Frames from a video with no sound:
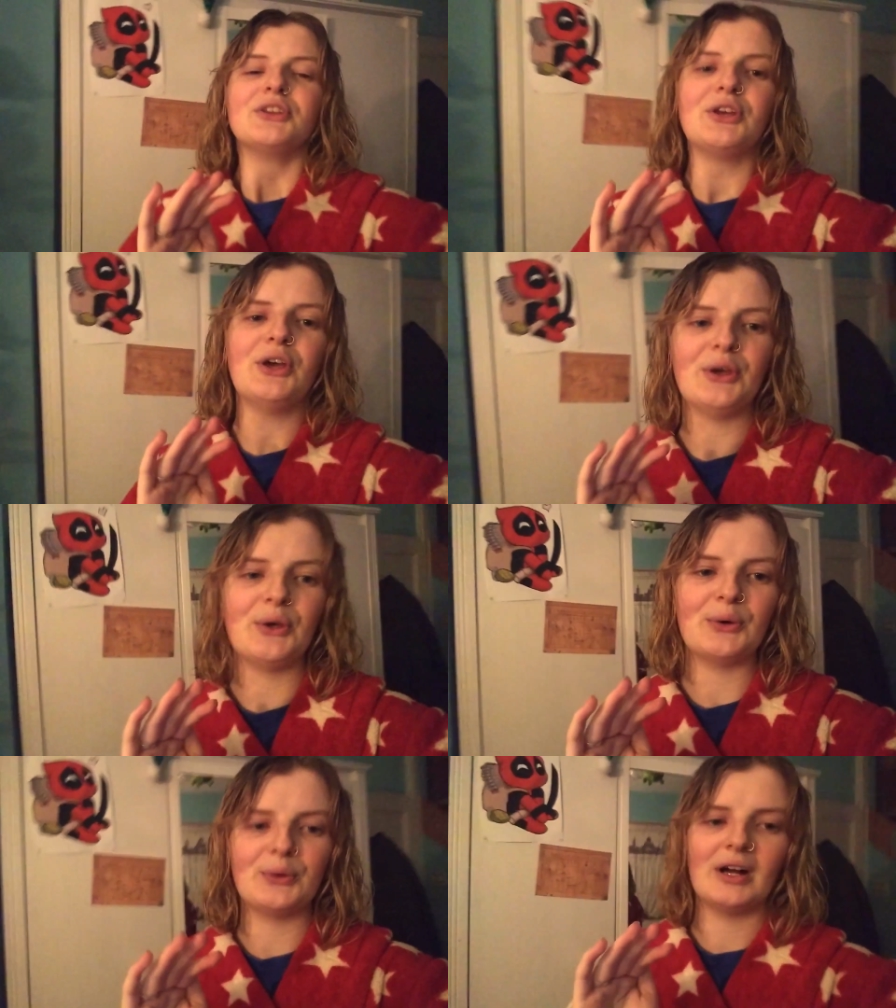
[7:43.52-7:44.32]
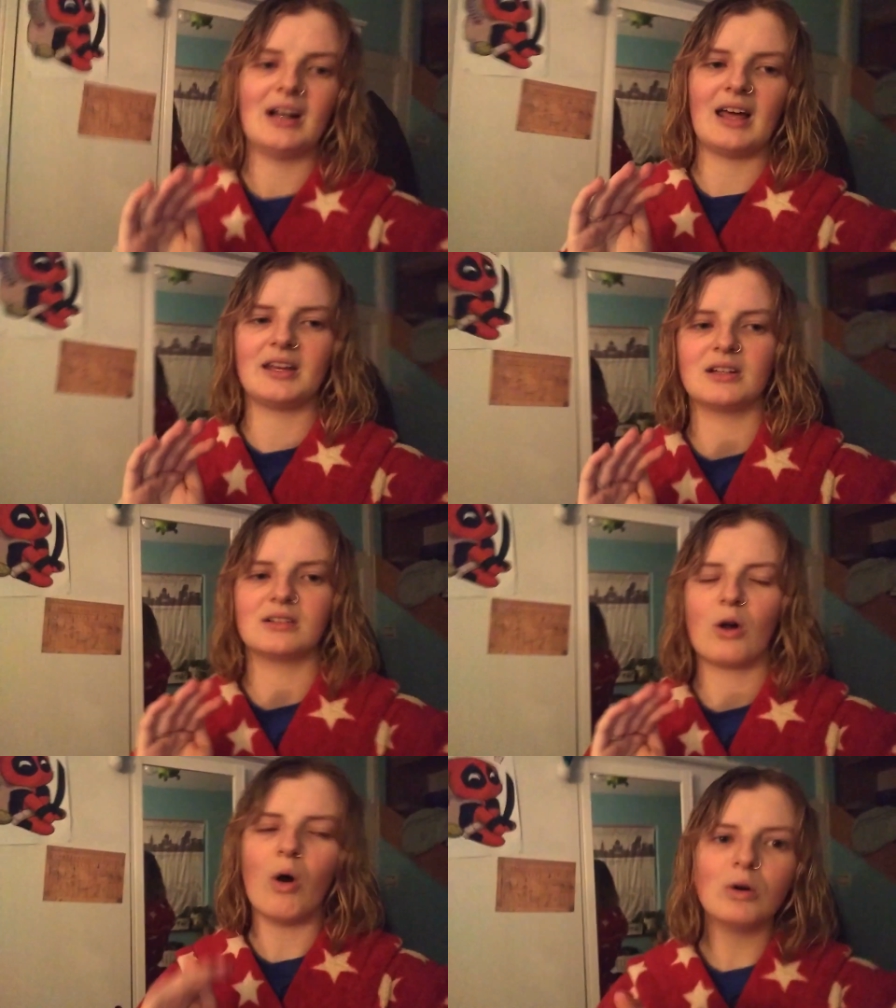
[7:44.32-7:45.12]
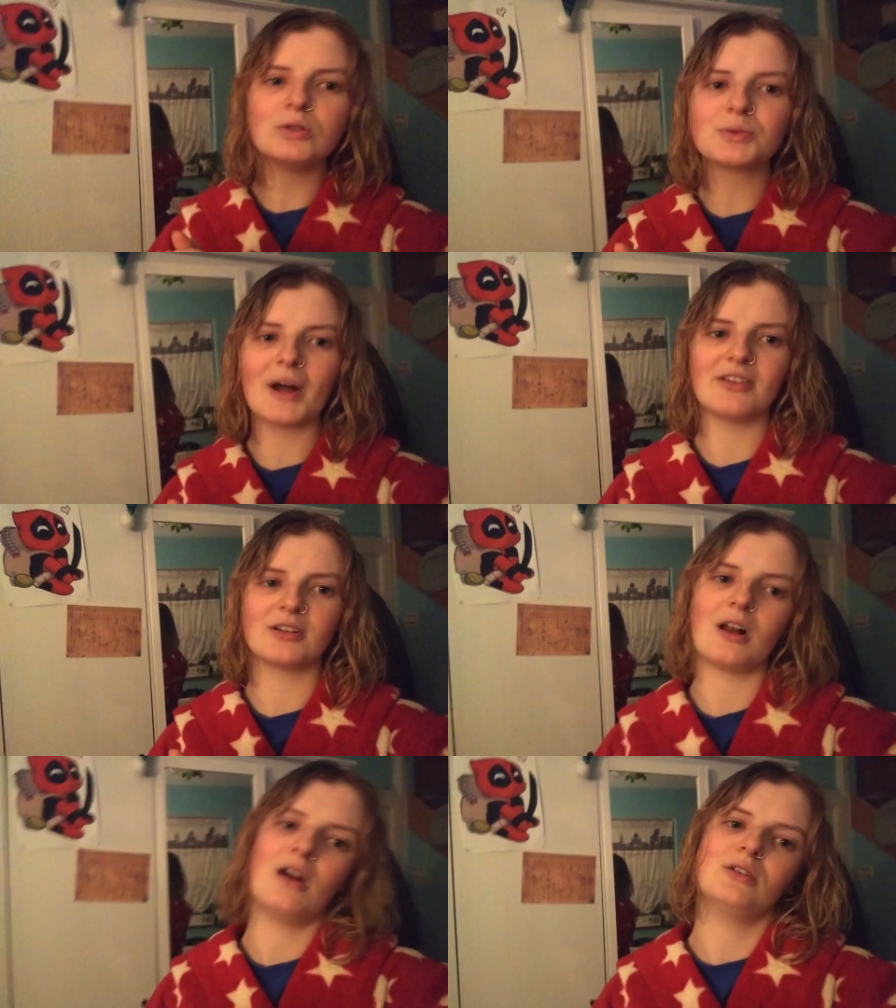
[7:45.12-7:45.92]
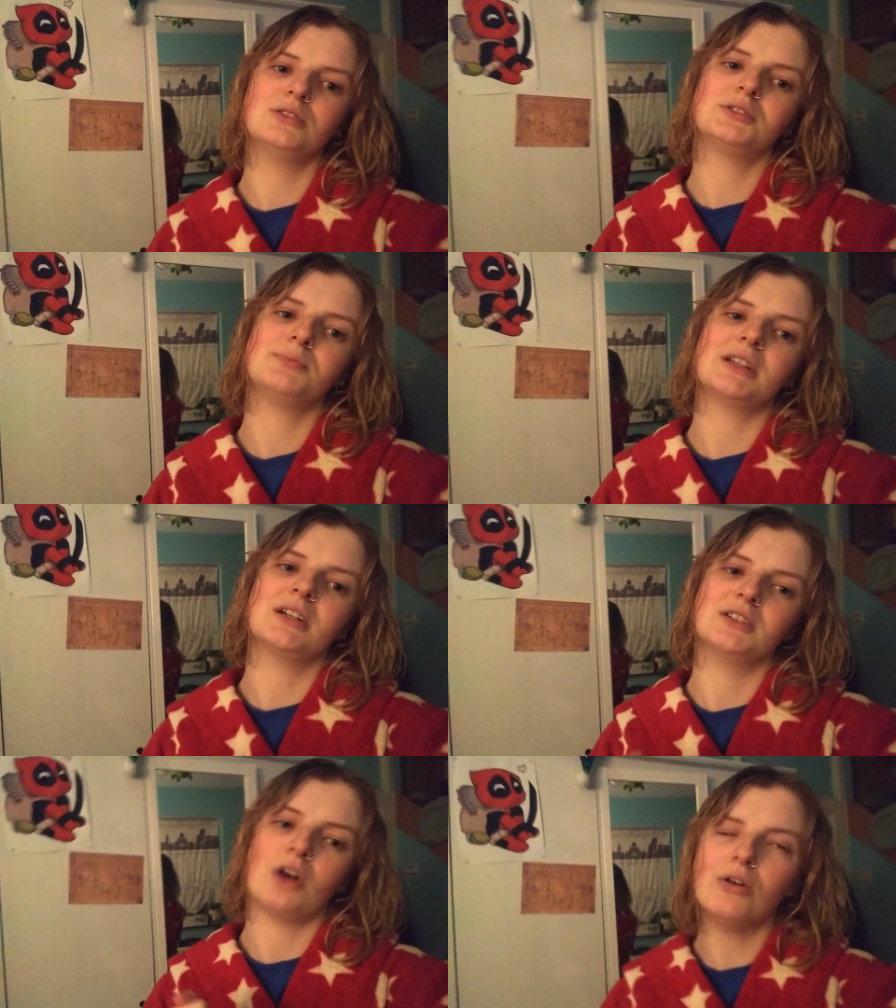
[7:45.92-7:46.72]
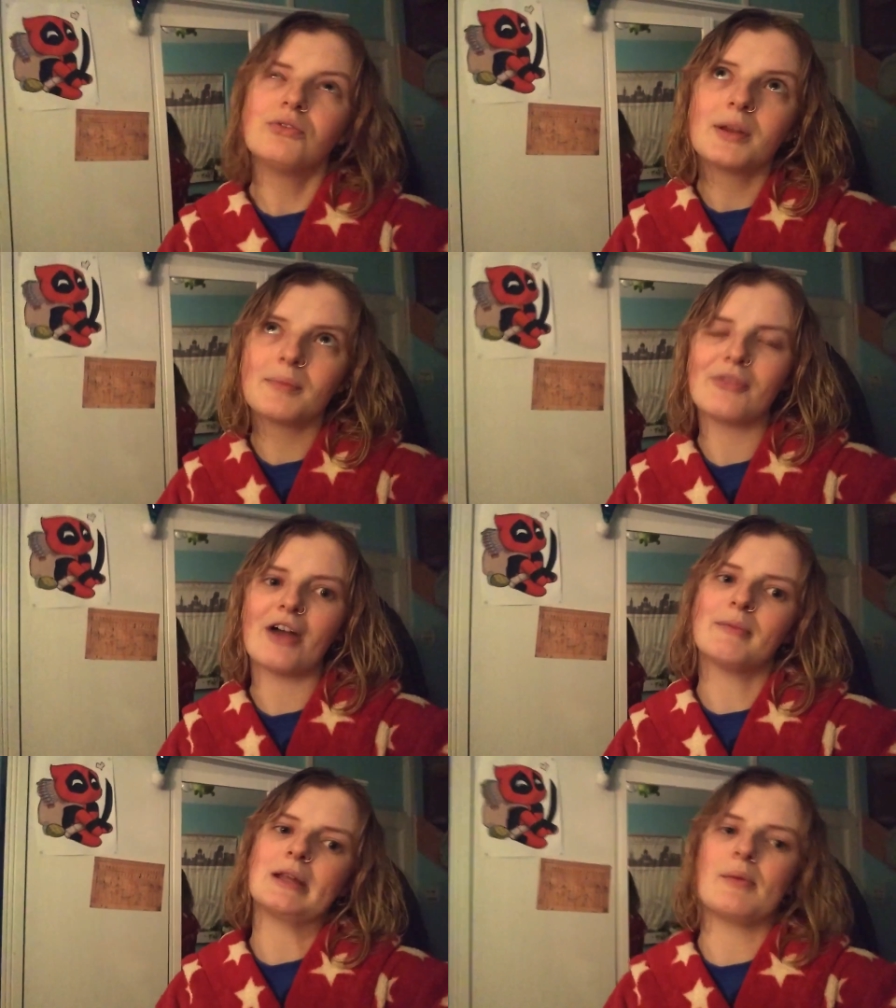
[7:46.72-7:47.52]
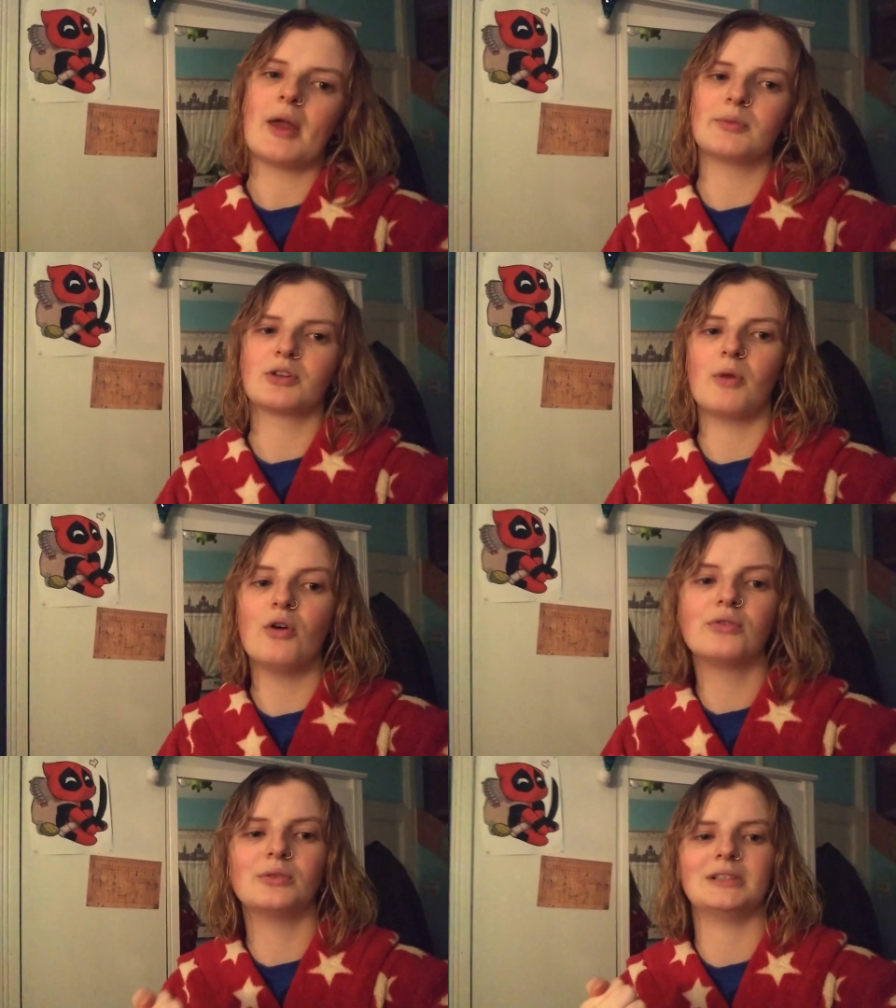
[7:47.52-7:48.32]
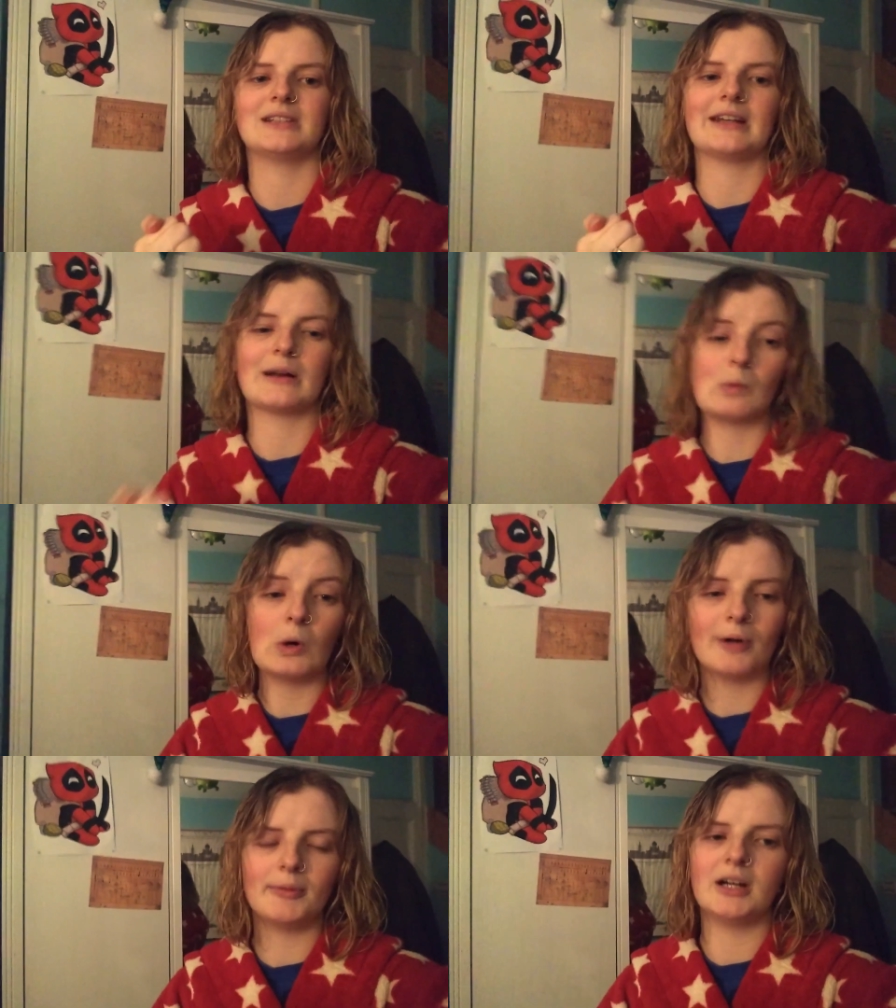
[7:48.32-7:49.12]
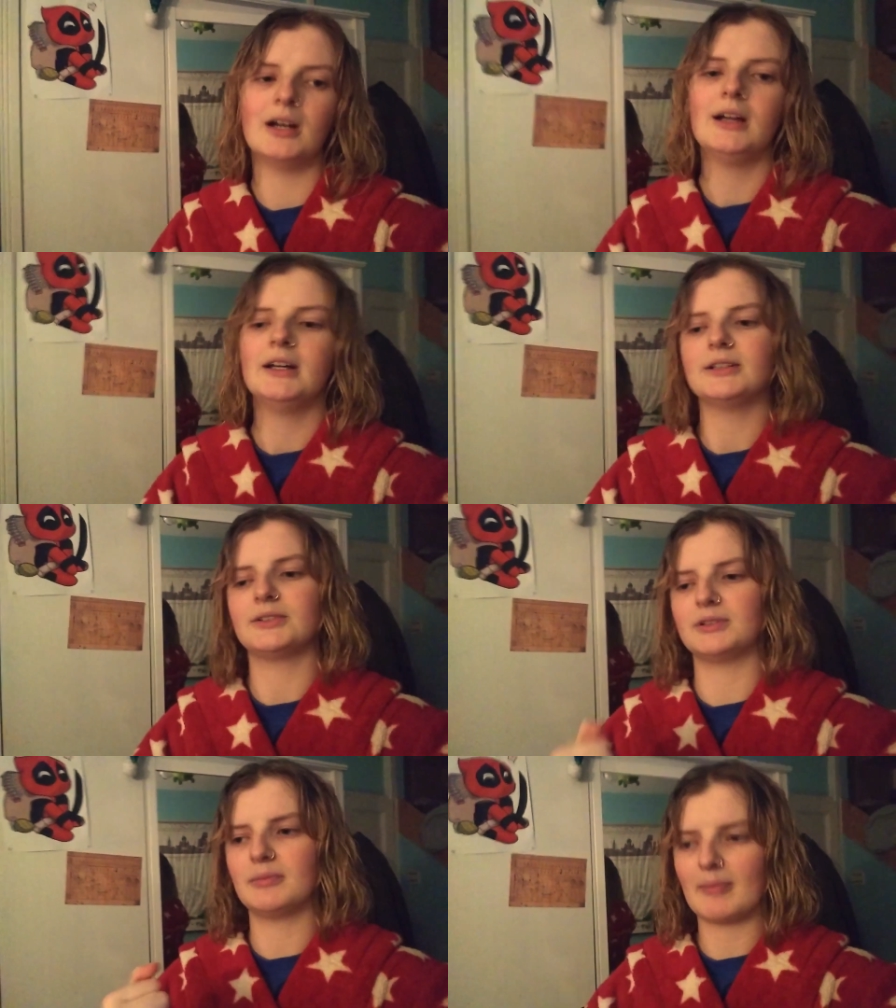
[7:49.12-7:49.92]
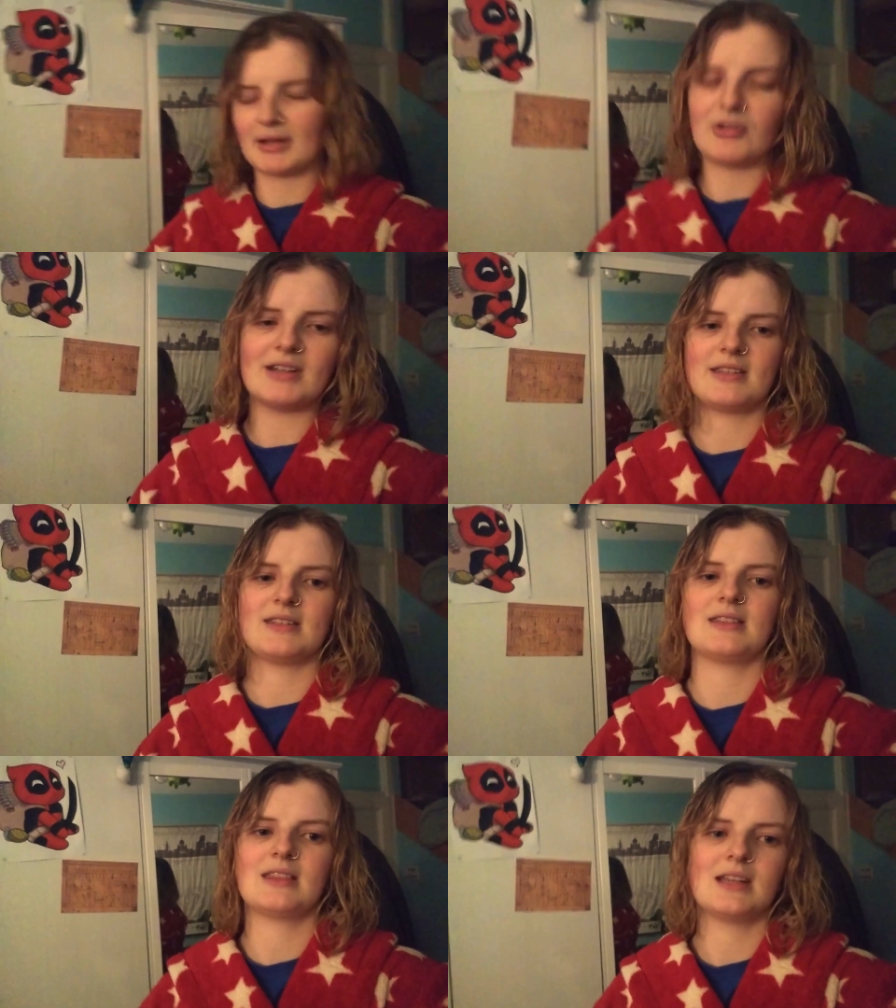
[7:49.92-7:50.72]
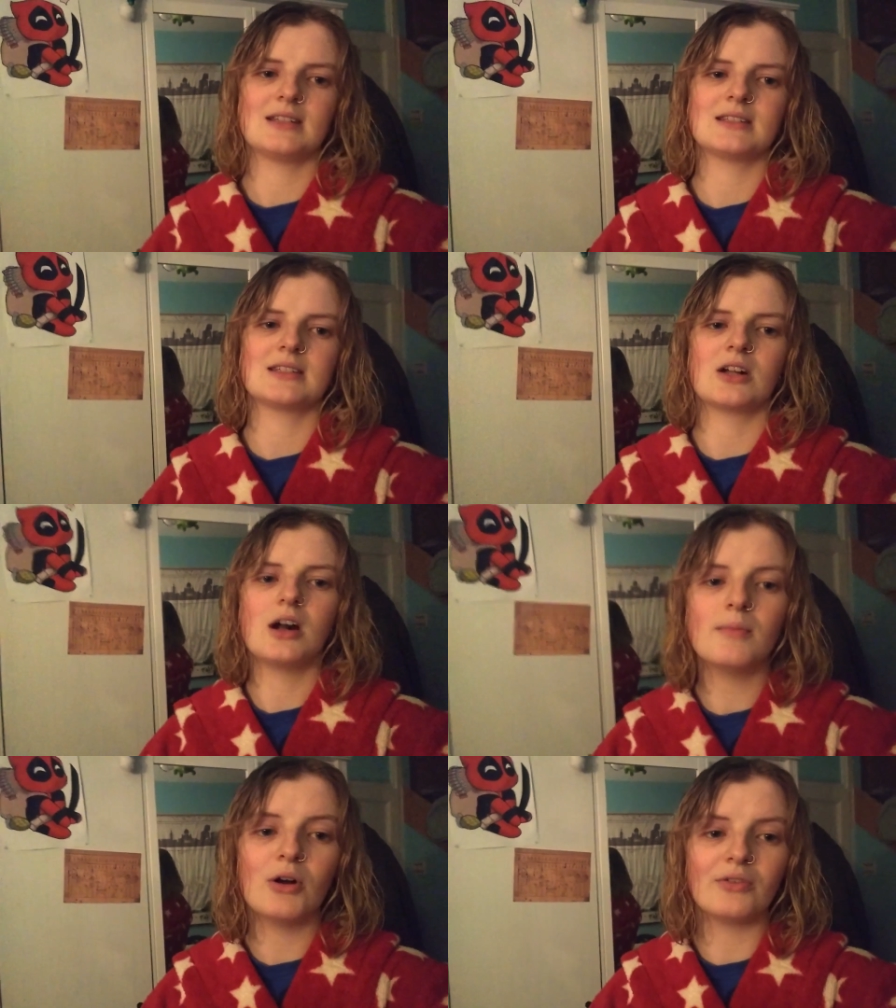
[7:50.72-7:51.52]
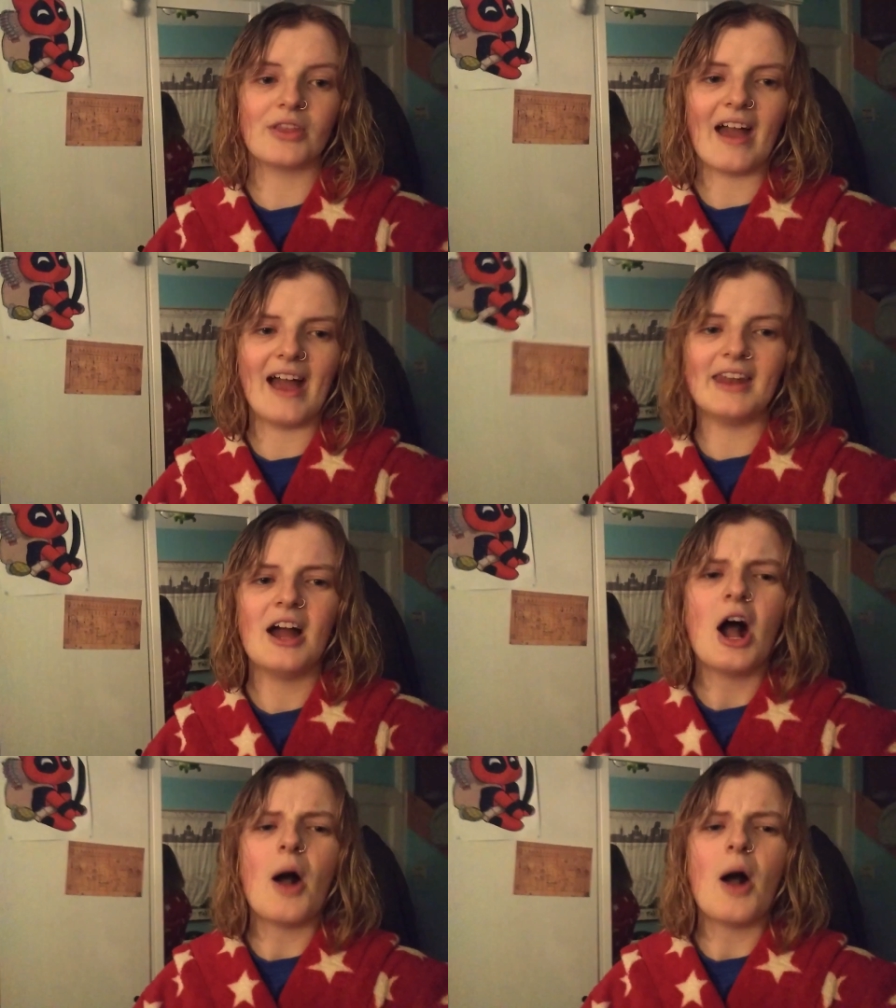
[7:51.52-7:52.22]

to like cold weather clothes, because hopefully my family will be able to come over when it's a little warmer, so some of my dresses and things can come over then.